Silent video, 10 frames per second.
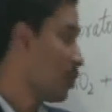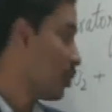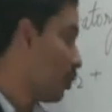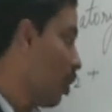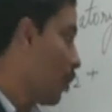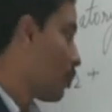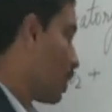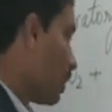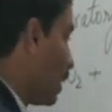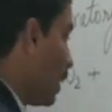So
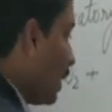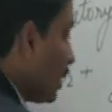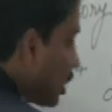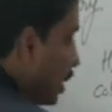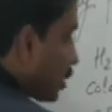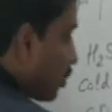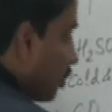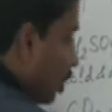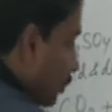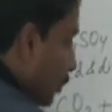option C is
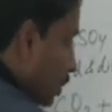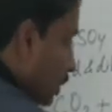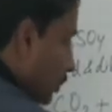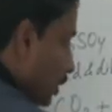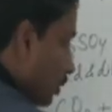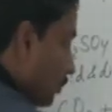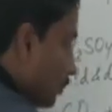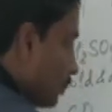also not possible.